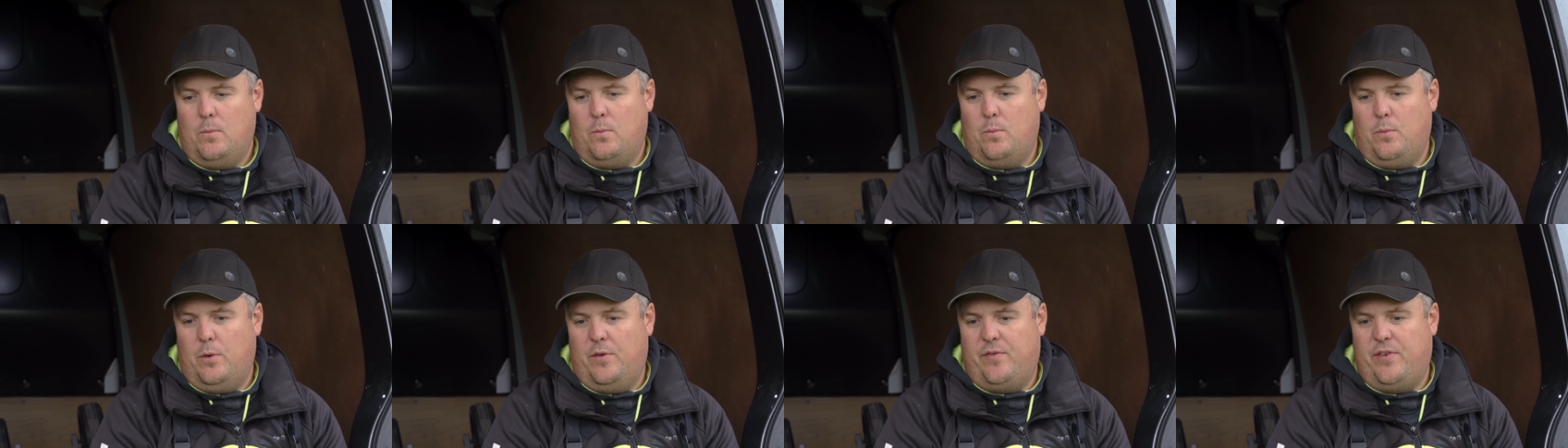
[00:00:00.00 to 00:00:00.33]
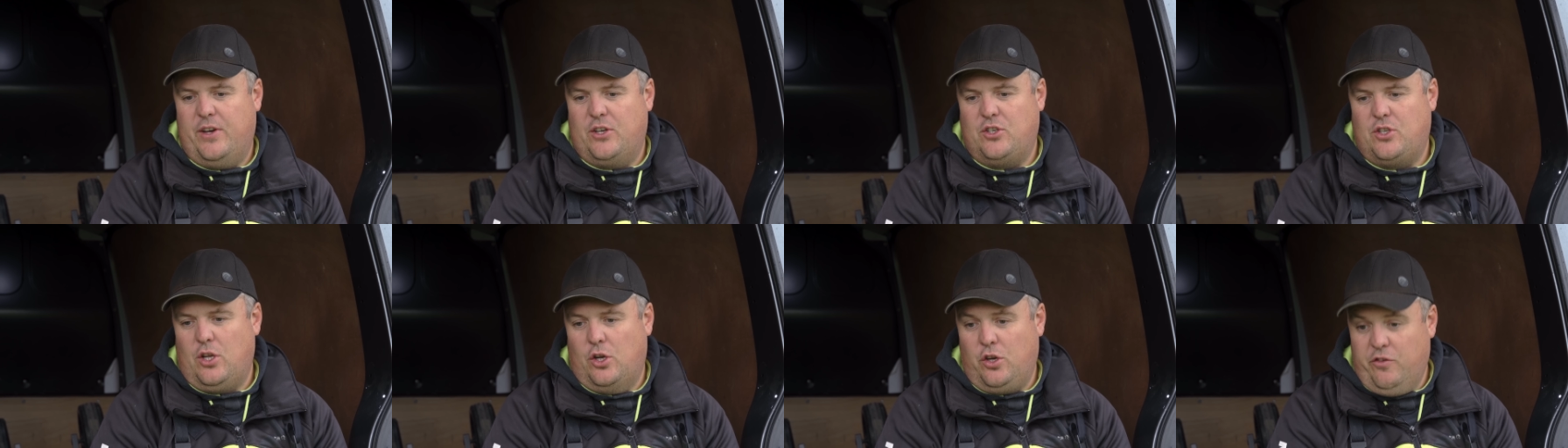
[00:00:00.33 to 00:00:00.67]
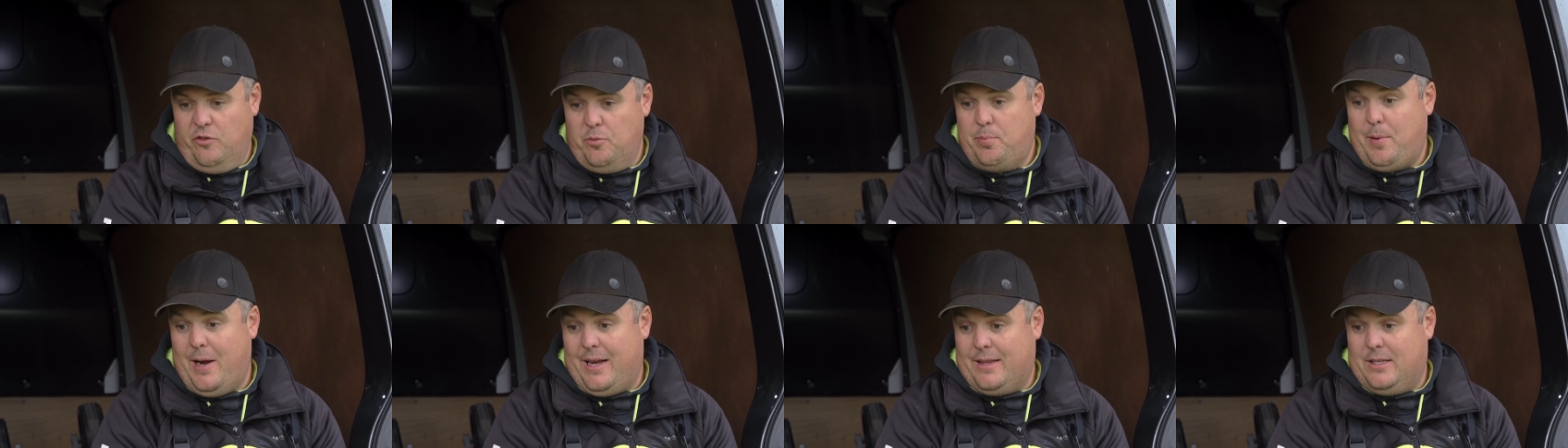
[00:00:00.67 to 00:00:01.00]
We fished
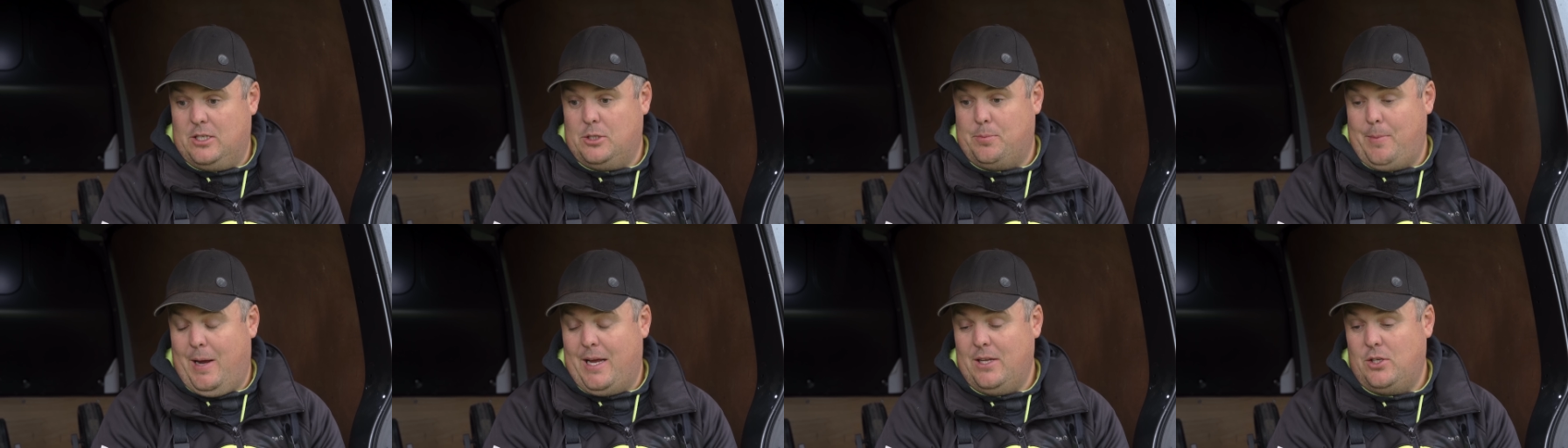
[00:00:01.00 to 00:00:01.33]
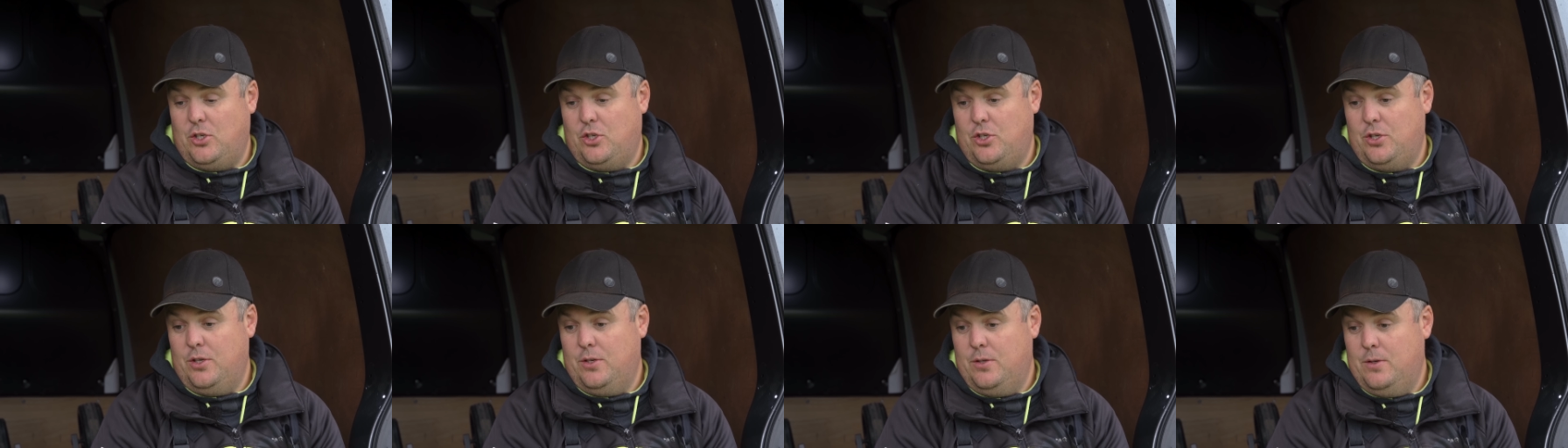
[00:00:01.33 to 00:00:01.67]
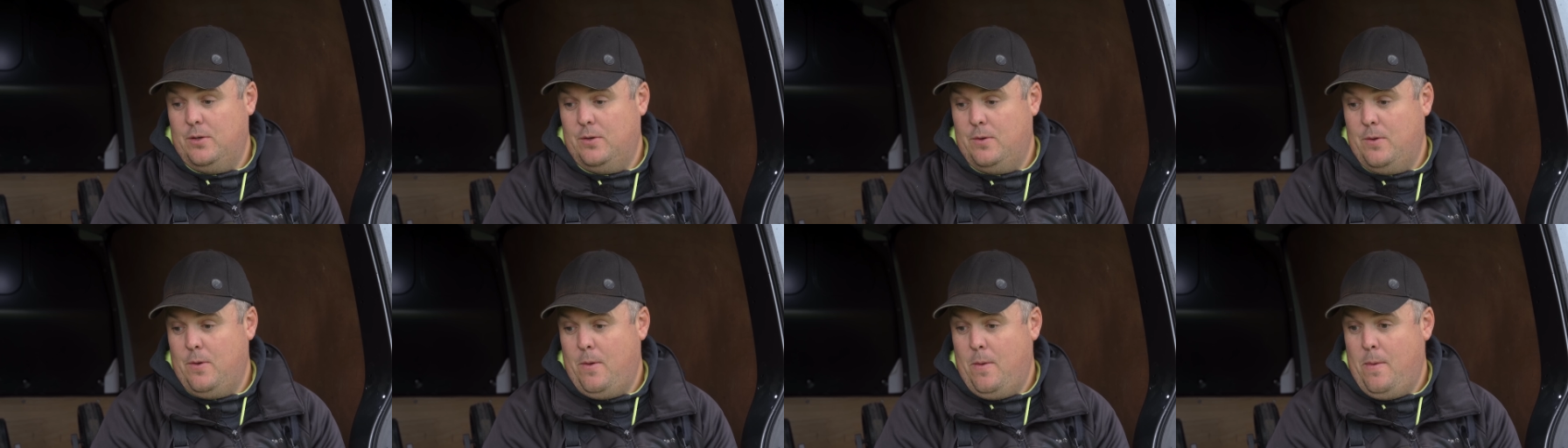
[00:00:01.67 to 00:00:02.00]
another practice match.
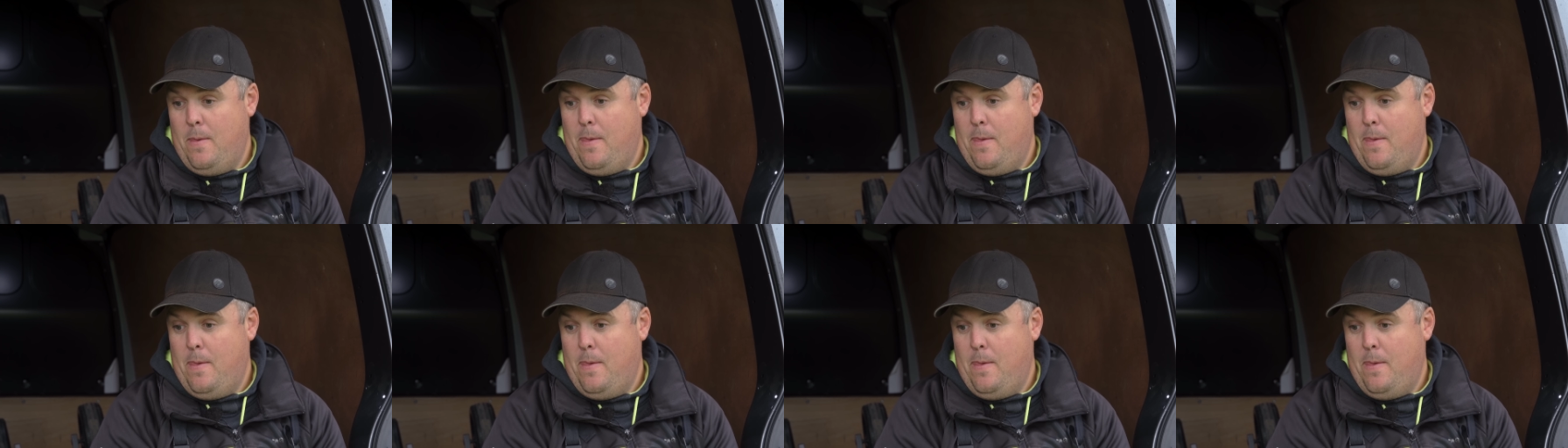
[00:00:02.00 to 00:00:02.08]
Yeah.